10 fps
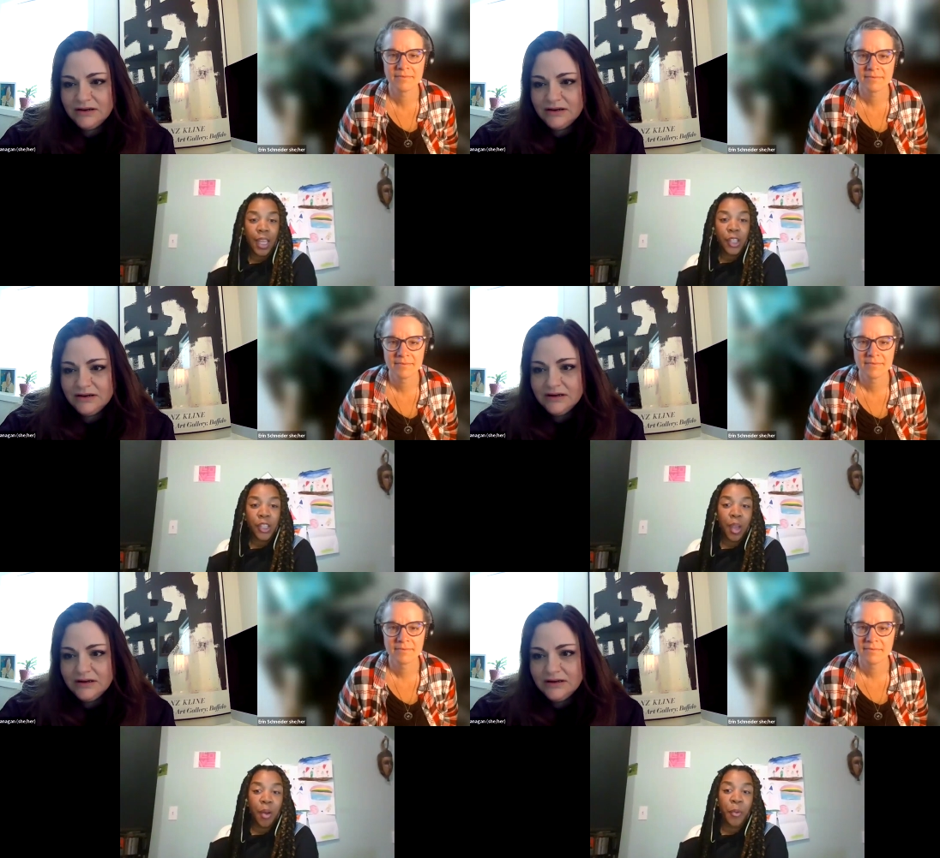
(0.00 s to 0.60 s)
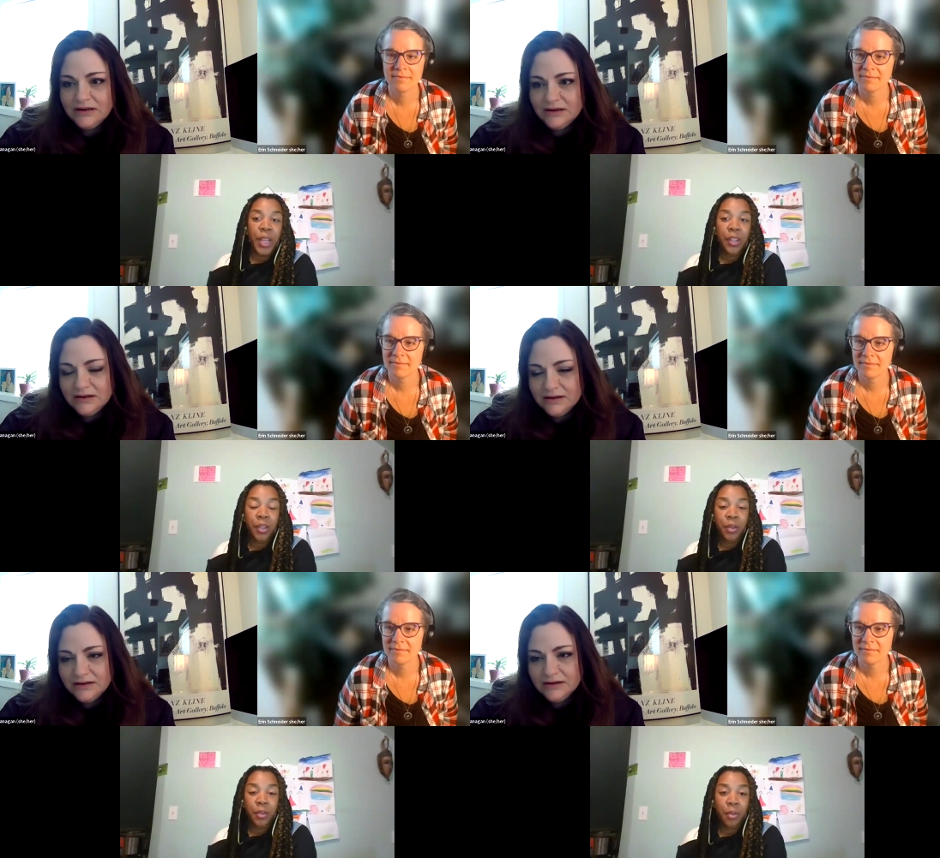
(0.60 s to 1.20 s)
Speaker 1: So we
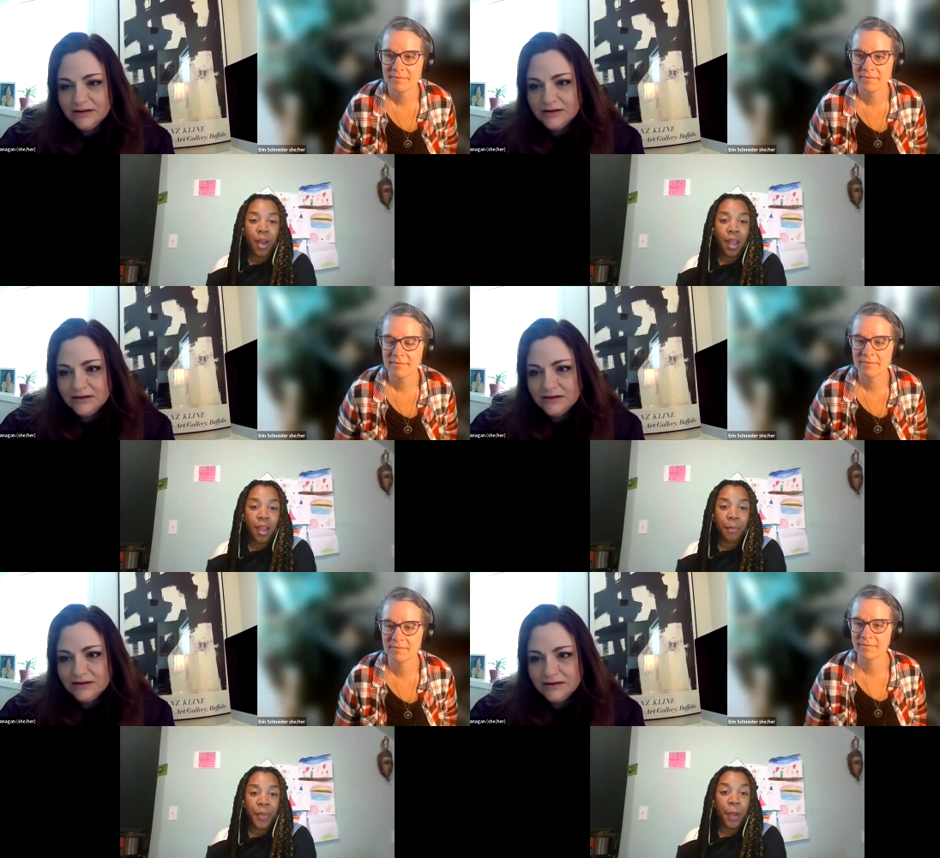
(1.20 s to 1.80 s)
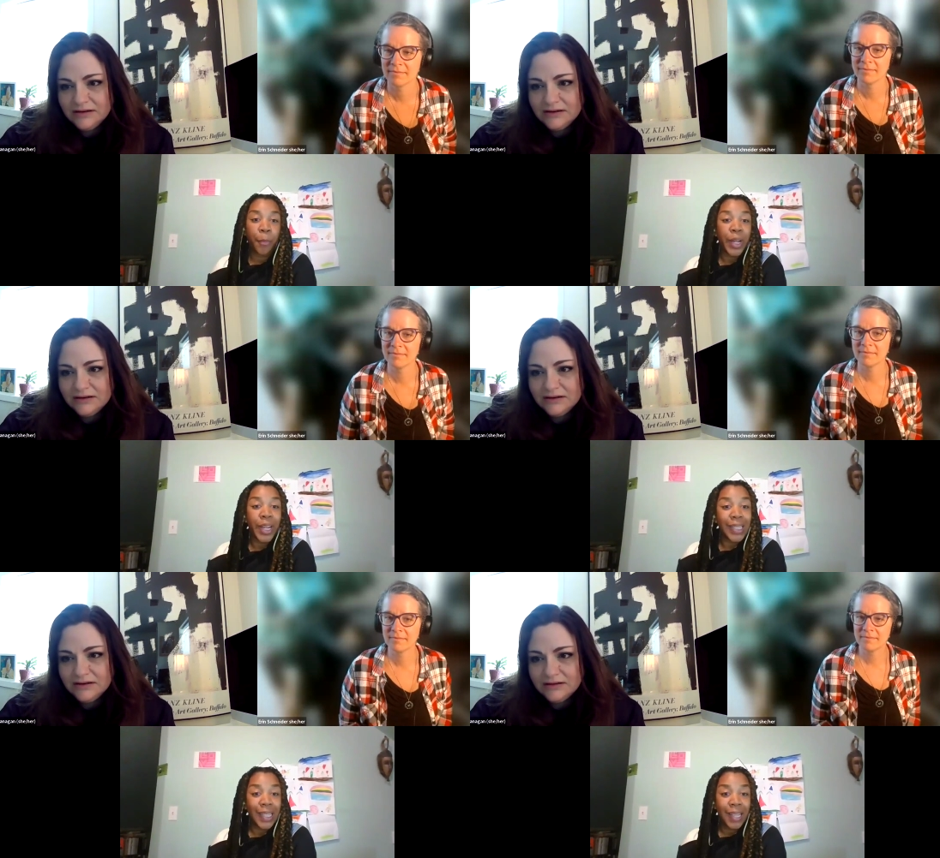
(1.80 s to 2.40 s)
do um, a
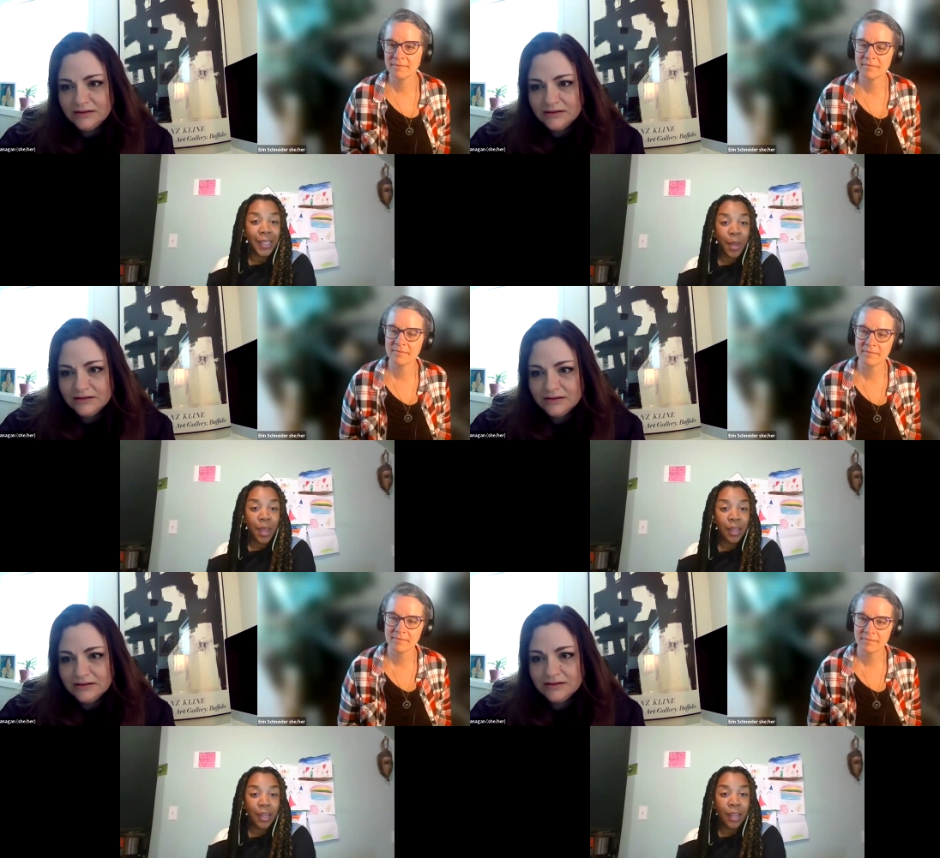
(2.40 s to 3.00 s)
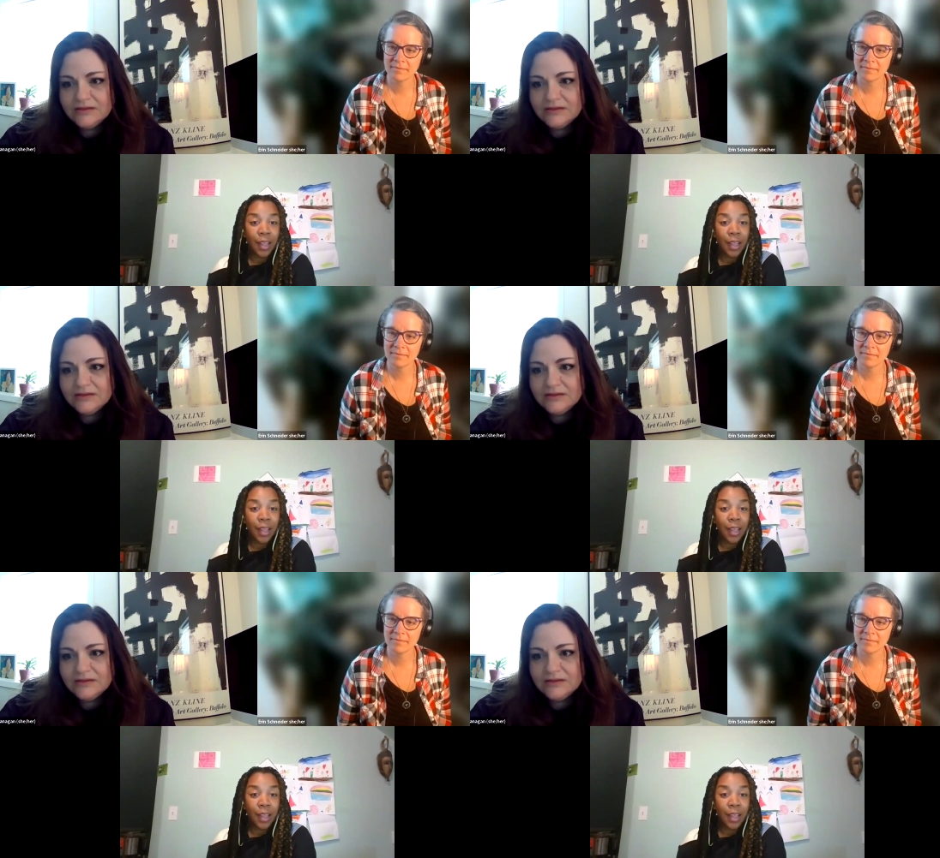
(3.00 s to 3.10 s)
pre-assessment.